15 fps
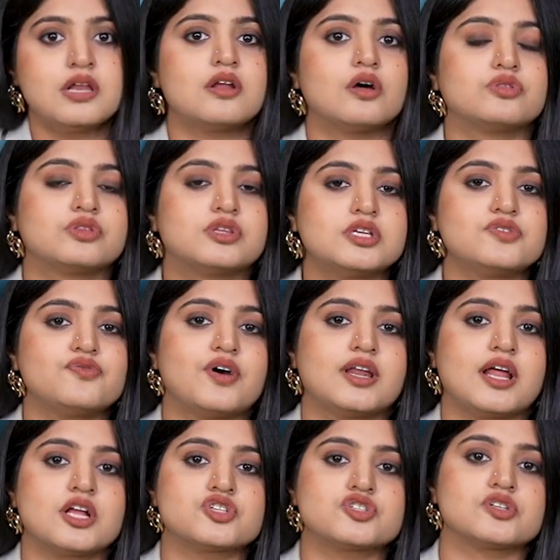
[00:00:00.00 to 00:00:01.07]
Now, this
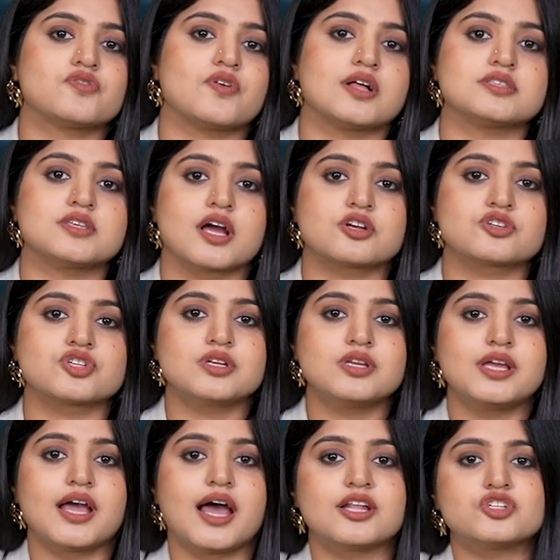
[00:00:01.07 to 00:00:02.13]
financial transaction
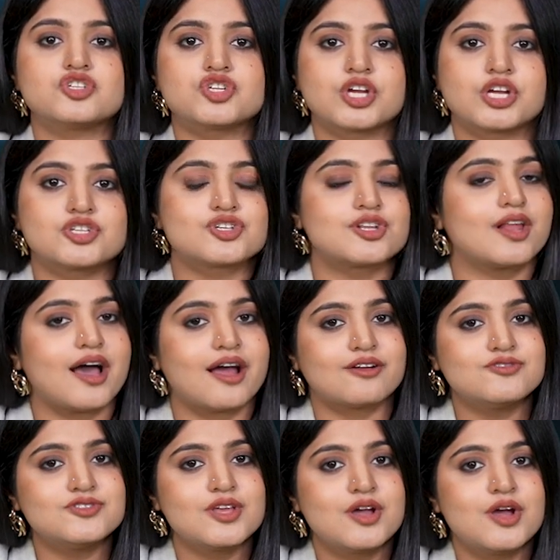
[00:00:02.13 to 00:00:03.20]
can change
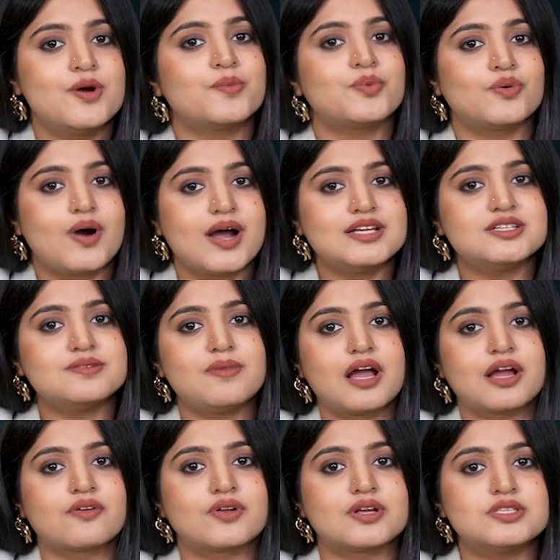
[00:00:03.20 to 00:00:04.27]
lives, providing
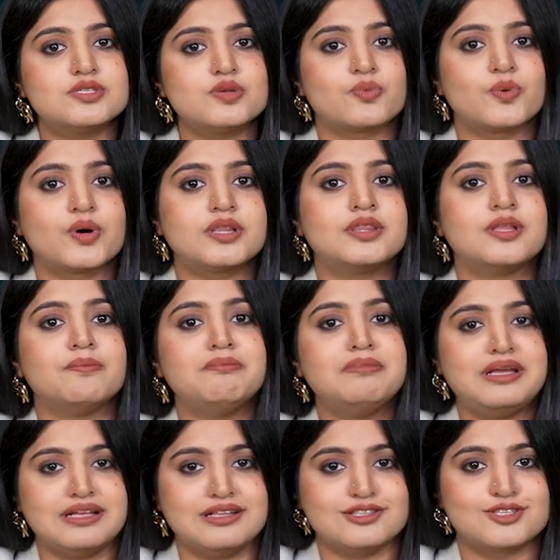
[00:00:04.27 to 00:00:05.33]
migrants with the
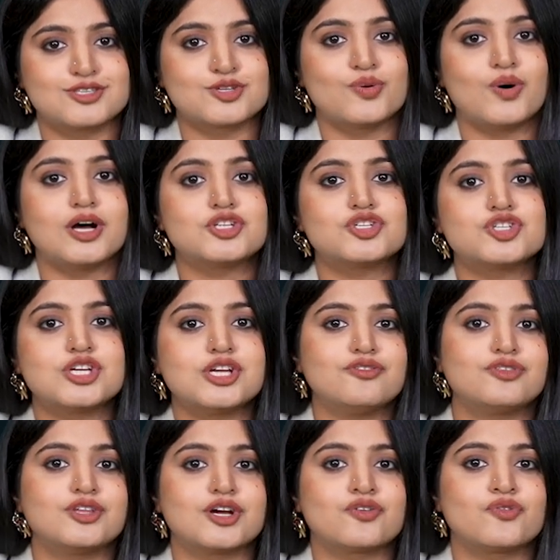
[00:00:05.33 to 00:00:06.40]
means to
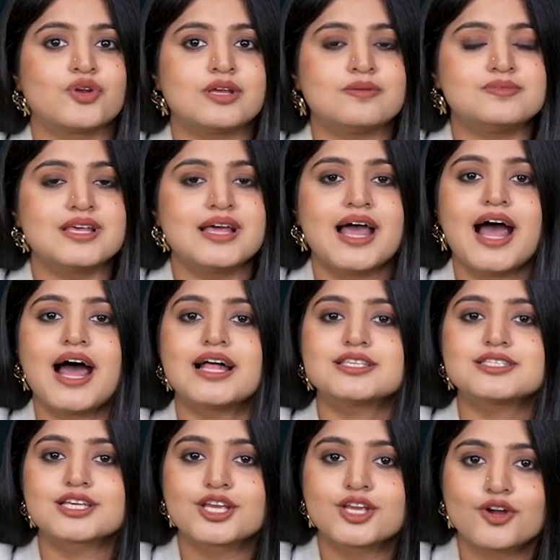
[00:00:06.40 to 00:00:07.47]
achieve their dreams and
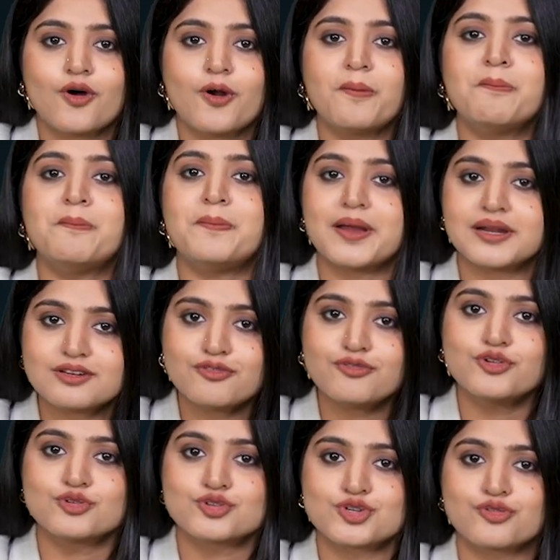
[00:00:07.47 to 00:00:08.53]
secure better
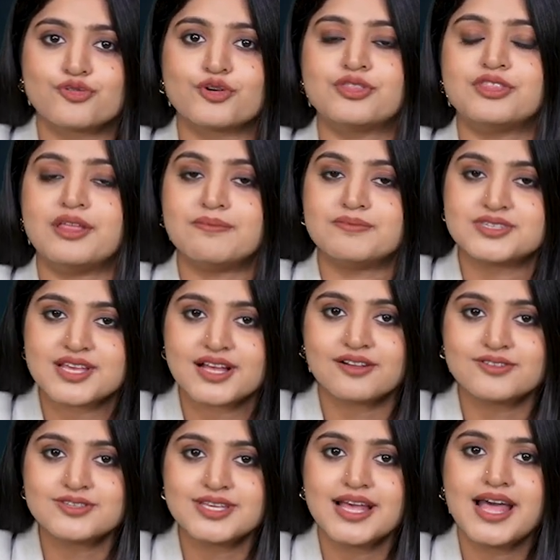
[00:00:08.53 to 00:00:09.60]
future for
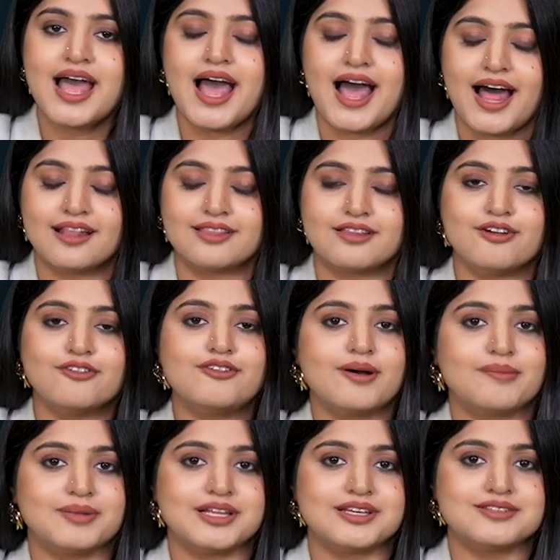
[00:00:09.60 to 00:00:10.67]
themselves and their
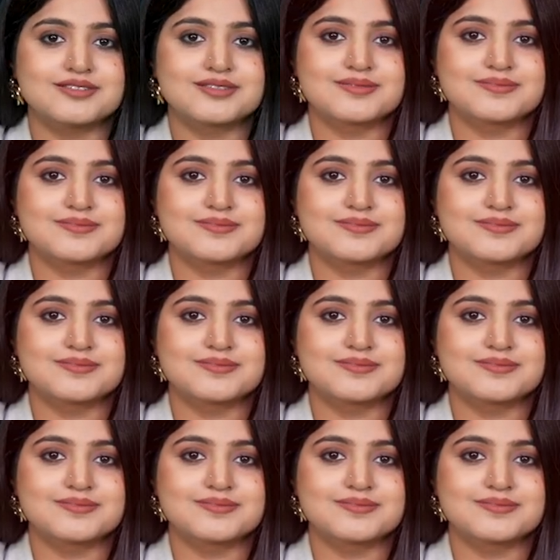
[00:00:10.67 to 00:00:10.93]
families.